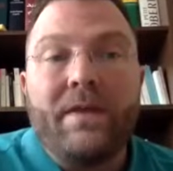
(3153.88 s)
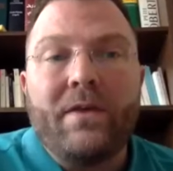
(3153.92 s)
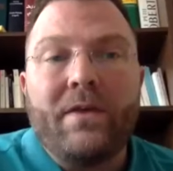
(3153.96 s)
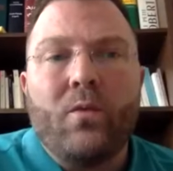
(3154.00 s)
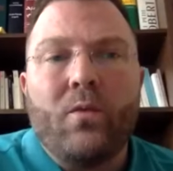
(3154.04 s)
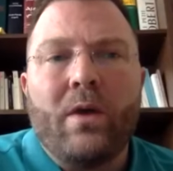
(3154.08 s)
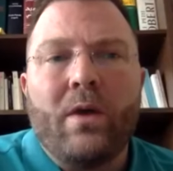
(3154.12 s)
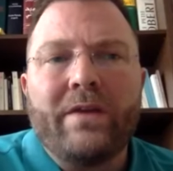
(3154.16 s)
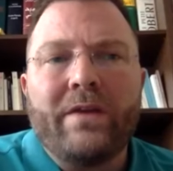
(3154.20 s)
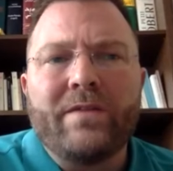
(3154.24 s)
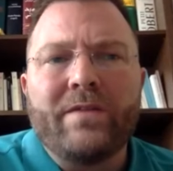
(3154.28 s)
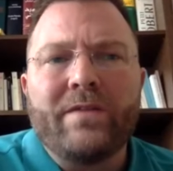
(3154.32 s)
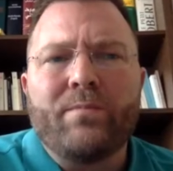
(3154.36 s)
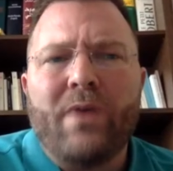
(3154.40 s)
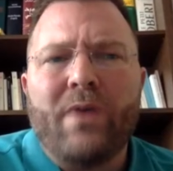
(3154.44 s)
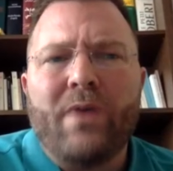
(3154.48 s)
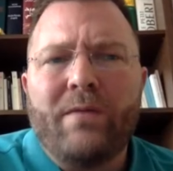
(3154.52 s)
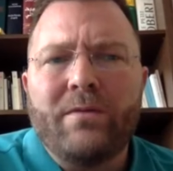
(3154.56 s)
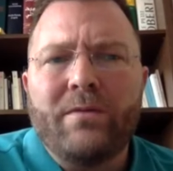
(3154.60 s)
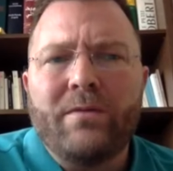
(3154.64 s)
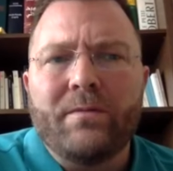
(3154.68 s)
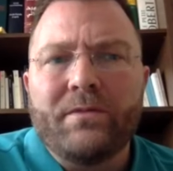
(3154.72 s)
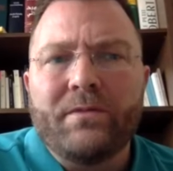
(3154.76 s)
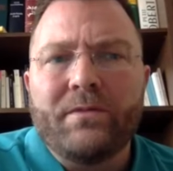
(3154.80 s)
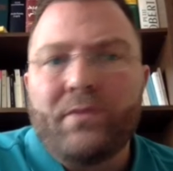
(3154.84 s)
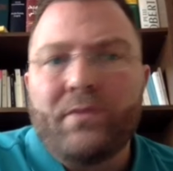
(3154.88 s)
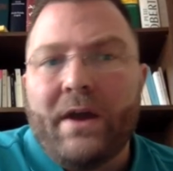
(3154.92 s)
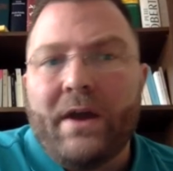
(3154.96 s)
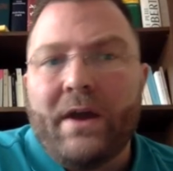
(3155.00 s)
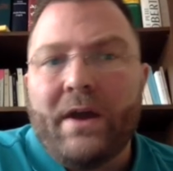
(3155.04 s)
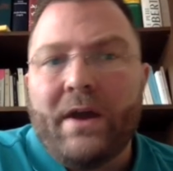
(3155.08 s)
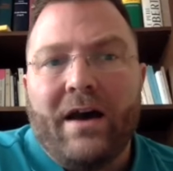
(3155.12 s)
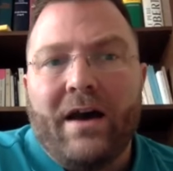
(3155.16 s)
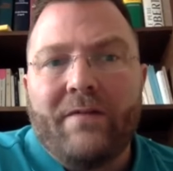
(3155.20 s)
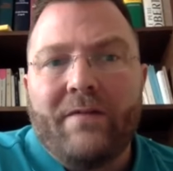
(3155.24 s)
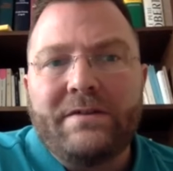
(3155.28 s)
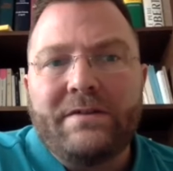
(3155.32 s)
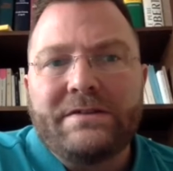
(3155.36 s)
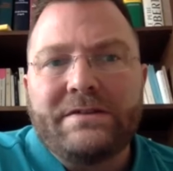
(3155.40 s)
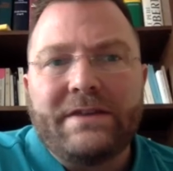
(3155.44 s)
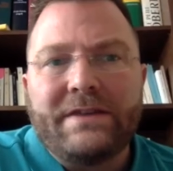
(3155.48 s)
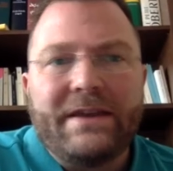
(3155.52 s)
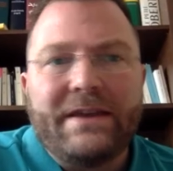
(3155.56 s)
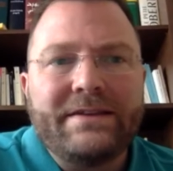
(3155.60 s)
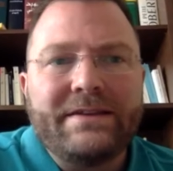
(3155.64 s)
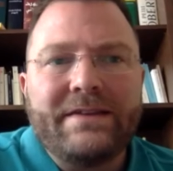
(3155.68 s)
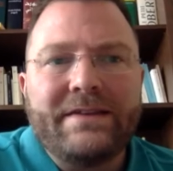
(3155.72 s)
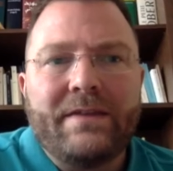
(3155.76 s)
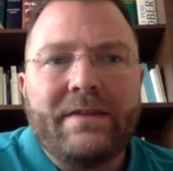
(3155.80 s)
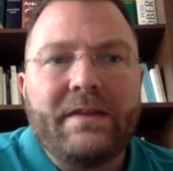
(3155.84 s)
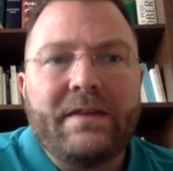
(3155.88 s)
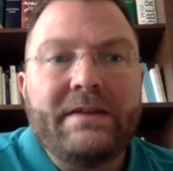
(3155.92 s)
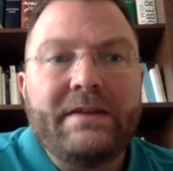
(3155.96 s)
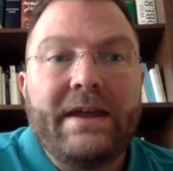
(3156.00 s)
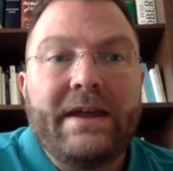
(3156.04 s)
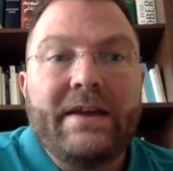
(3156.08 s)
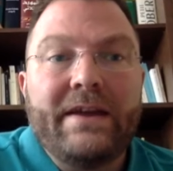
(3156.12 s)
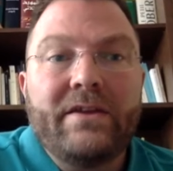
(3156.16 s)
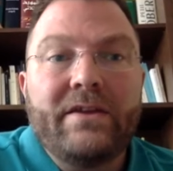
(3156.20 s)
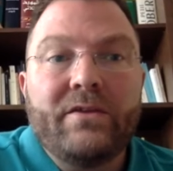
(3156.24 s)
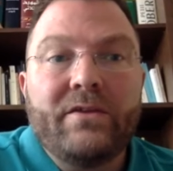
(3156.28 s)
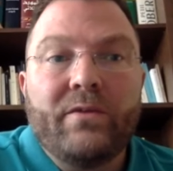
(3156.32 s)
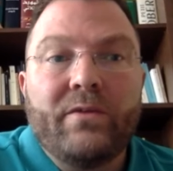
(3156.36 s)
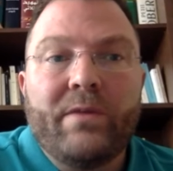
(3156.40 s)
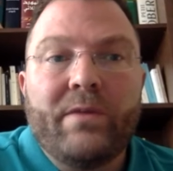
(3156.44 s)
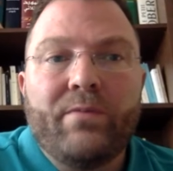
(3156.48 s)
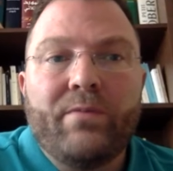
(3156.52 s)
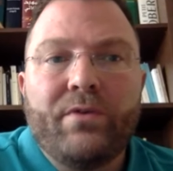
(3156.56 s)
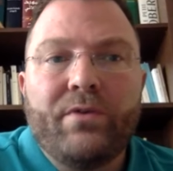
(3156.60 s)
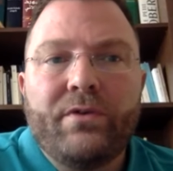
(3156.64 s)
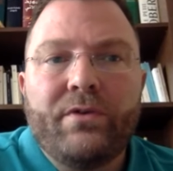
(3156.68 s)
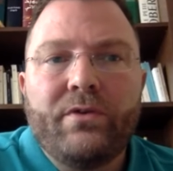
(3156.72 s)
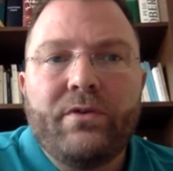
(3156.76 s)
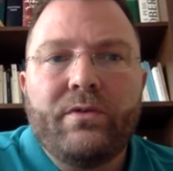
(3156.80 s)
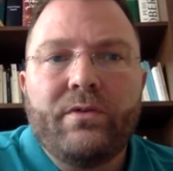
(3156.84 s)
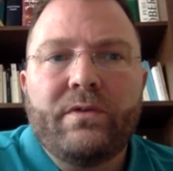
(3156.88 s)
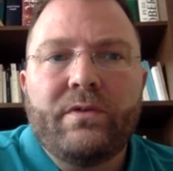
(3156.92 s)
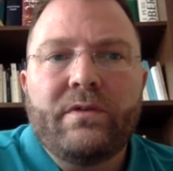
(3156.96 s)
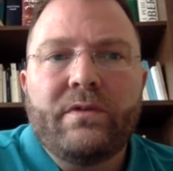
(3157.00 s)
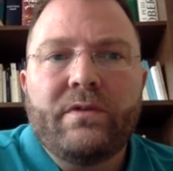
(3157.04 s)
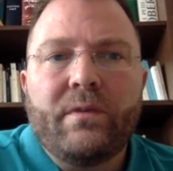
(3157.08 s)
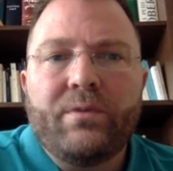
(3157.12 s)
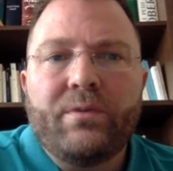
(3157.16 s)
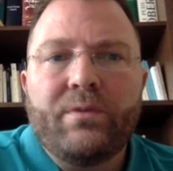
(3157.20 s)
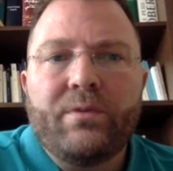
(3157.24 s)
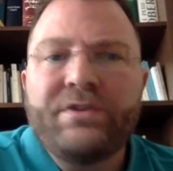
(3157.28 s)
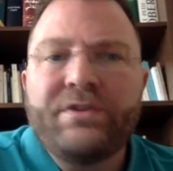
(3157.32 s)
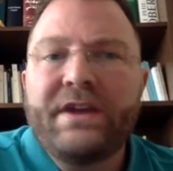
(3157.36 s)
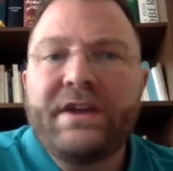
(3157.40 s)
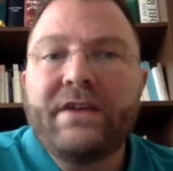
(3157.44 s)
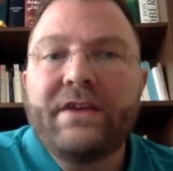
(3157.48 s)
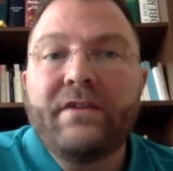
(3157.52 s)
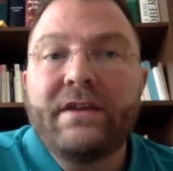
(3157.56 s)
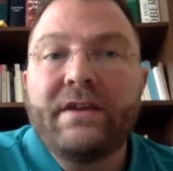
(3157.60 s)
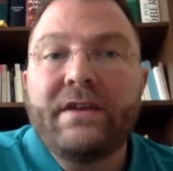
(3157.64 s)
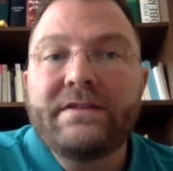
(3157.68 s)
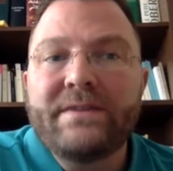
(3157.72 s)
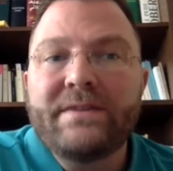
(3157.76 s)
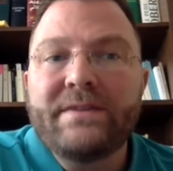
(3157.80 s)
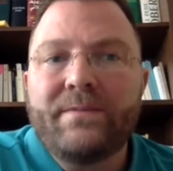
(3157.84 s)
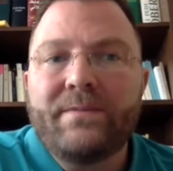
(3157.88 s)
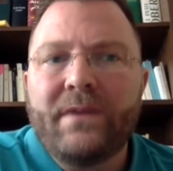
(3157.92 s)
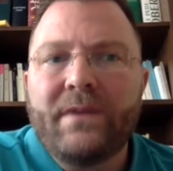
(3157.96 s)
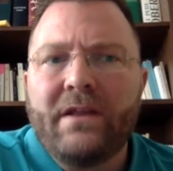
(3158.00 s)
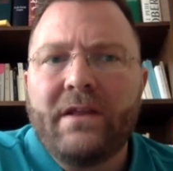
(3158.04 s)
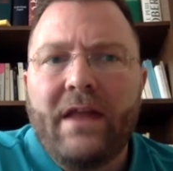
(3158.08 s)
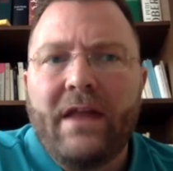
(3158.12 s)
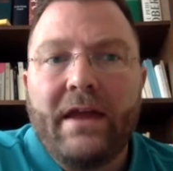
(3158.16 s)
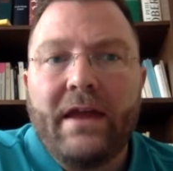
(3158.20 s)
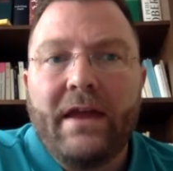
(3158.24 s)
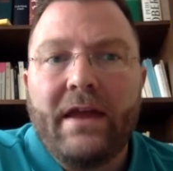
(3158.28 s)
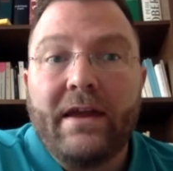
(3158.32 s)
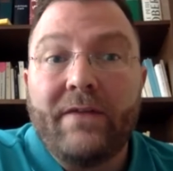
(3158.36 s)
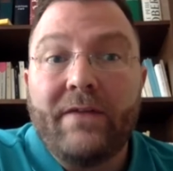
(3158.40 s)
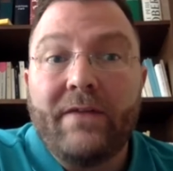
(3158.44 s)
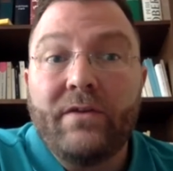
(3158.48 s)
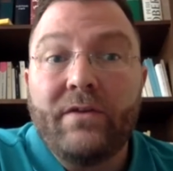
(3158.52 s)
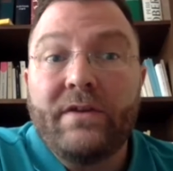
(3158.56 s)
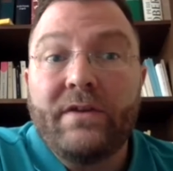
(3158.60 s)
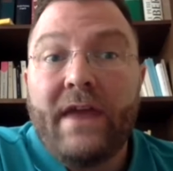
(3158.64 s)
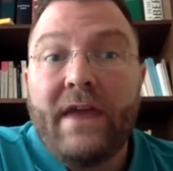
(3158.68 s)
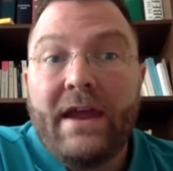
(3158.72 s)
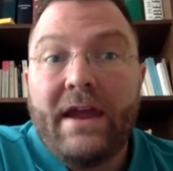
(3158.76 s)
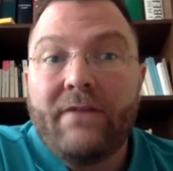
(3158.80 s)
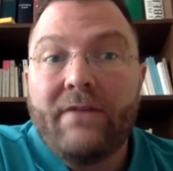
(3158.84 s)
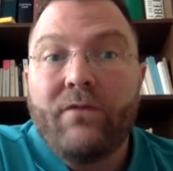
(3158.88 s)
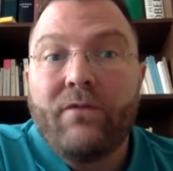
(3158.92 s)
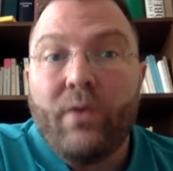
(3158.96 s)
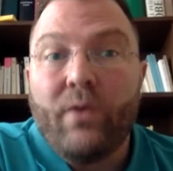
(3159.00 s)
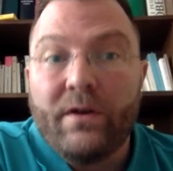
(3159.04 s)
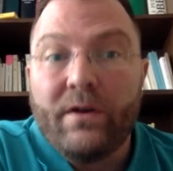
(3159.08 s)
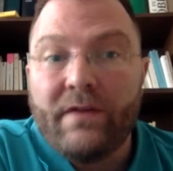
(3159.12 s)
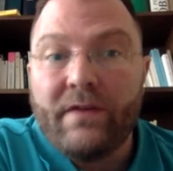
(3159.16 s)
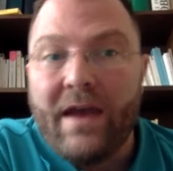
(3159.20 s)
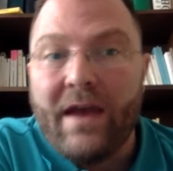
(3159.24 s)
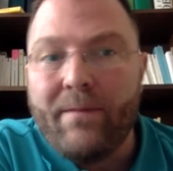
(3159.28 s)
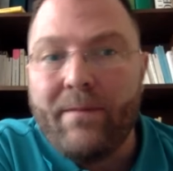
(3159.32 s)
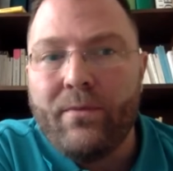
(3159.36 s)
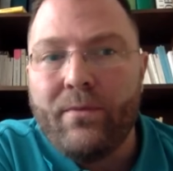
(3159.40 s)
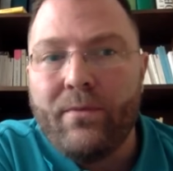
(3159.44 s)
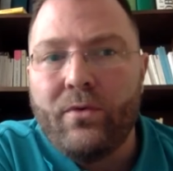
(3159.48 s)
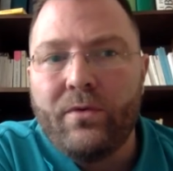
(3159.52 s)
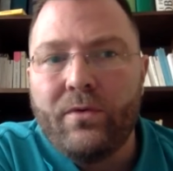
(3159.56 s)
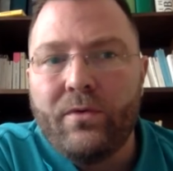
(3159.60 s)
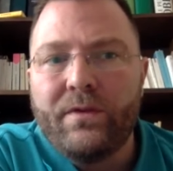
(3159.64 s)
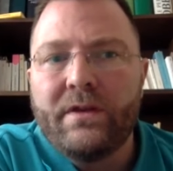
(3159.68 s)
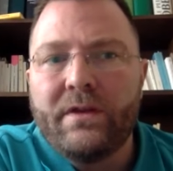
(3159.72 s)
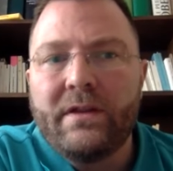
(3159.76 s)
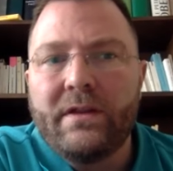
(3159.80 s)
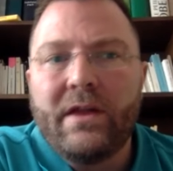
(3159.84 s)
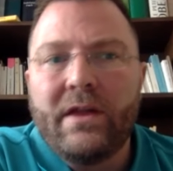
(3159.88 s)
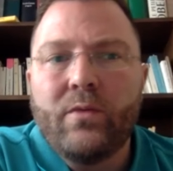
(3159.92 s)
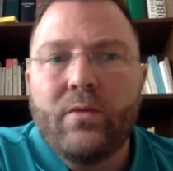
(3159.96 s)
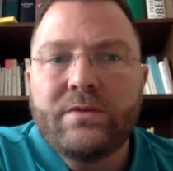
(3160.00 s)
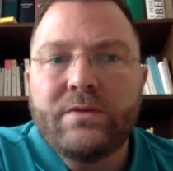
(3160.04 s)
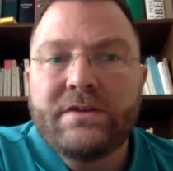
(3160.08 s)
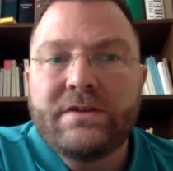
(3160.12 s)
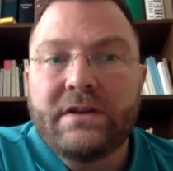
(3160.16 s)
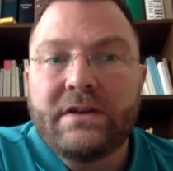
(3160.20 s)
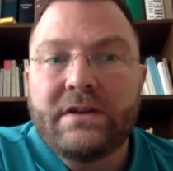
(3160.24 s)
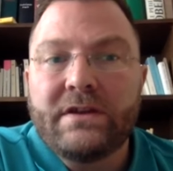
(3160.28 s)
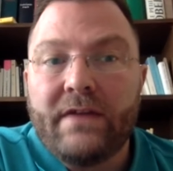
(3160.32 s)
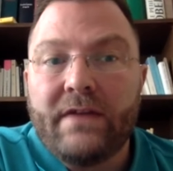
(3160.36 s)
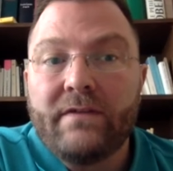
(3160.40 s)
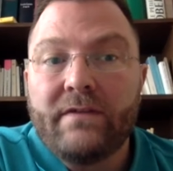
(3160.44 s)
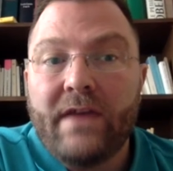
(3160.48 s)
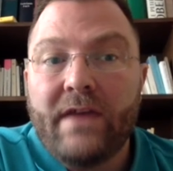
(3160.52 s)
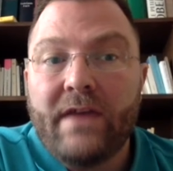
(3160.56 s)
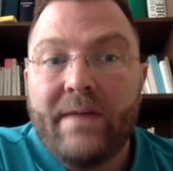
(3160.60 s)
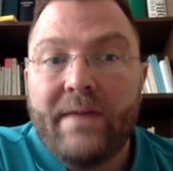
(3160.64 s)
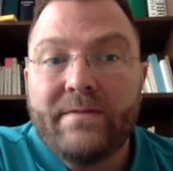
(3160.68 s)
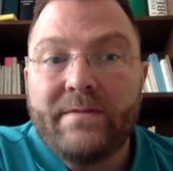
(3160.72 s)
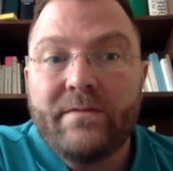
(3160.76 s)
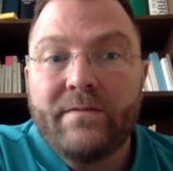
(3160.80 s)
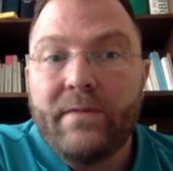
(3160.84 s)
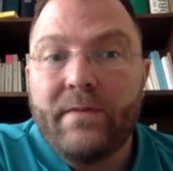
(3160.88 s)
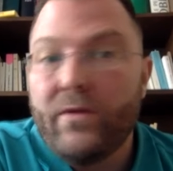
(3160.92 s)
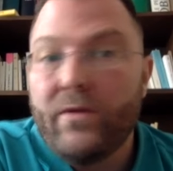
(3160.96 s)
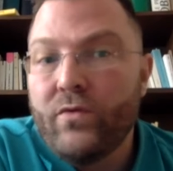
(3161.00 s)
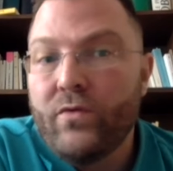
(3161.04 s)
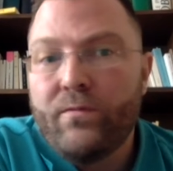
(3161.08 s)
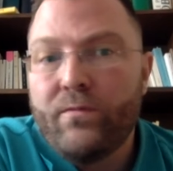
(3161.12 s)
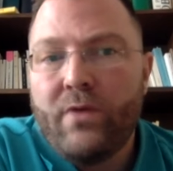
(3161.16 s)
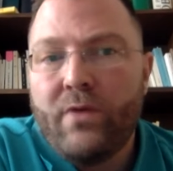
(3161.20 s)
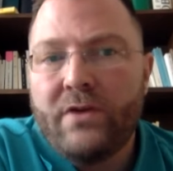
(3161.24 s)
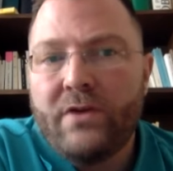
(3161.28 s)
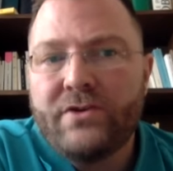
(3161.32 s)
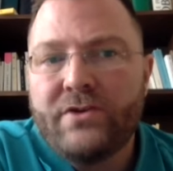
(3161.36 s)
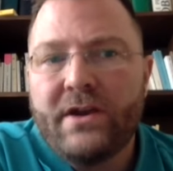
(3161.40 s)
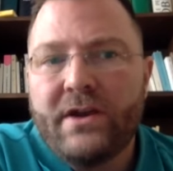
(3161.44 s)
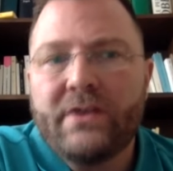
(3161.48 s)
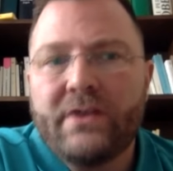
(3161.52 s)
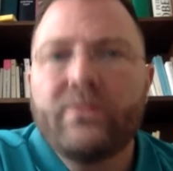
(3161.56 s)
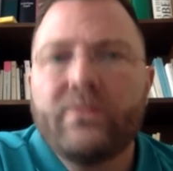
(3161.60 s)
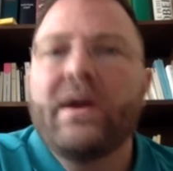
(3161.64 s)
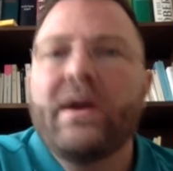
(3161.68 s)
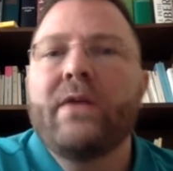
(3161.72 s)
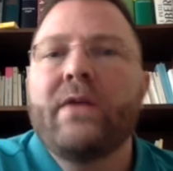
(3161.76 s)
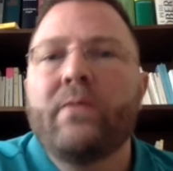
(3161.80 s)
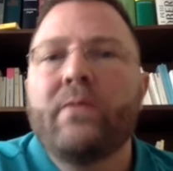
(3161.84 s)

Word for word: one of the problems, right, obviously, is that the data that we produce, particularly in something like if you take, for example, the Linguistic Landscapes of Beirut project, right,